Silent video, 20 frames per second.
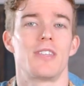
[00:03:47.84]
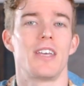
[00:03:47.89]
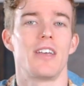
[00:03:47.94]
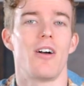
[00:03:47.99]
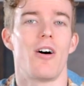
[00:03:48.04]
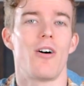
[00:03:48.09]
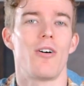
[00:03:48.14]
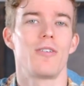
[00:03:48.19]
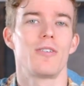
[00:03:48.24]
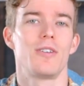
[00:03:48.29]
they
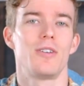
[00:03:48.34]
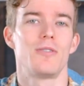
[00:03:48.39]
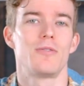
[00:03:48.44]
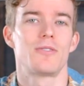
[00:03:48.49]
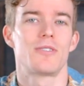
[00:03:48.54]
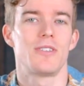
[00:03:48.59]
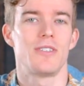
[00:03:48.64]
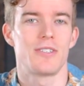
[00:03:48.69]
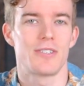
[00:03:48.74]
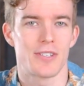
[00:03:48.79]
all
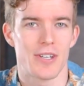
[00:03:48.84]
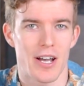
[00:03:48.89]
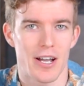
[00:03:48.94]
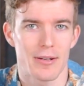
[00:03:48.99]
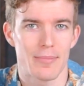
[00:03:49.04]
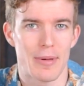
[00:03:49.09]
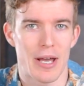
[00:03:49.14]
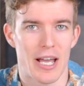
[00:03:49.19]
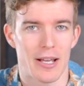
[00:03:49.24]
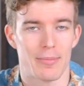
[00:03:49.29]
use the
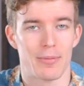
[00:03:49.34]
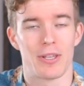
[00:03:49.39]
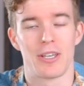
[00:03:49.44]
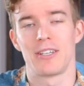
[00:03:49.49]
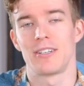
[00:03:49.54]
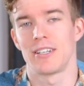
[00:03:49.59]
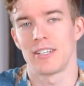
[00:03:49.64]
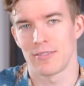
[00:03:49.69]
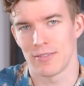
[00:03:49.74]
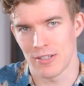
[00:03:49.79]
stock
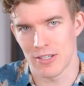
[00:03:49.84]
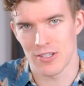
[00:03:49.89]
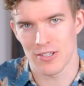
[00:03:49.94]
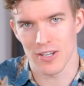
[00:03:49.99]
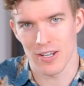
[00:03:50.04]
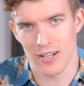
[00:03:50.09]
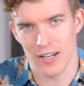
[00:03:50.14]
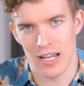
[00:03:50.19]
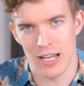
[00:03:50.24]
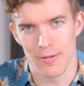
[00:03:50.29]
backplate, at least
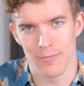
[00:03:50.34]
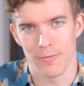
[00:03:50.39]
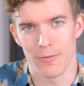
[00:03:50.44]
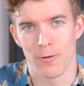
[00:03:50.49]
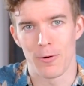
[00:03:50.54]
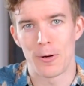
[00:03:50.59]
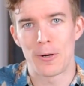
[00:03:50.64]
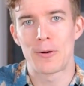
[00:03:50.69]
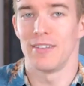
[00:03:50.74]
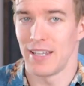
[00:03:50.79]
on
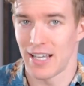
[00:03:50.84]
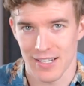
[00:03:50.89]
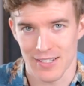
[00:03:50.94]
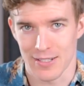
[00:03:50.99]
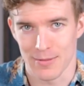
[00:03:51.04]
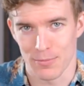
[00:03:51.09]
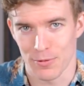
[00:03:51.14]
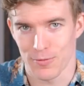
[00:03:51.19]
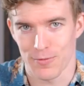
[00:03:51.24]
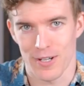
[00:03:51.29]
AM4. That
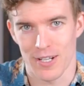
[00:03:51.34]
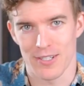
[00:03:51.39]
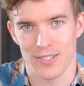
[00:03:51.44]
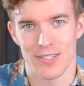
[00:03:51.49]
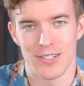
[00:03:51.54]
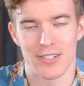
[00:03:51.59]
simplifies